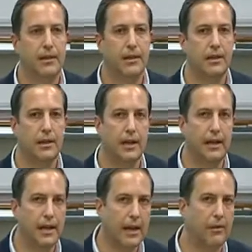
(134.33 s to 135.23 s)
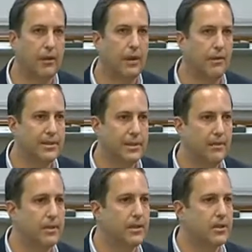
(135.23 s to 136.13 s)
And then I got out and I went to get
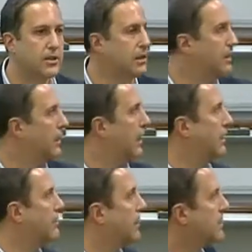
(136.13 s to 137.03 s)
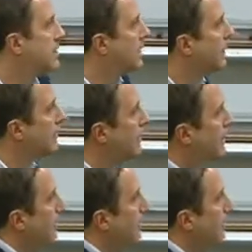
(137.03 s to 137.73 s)
a PhD at Penn State.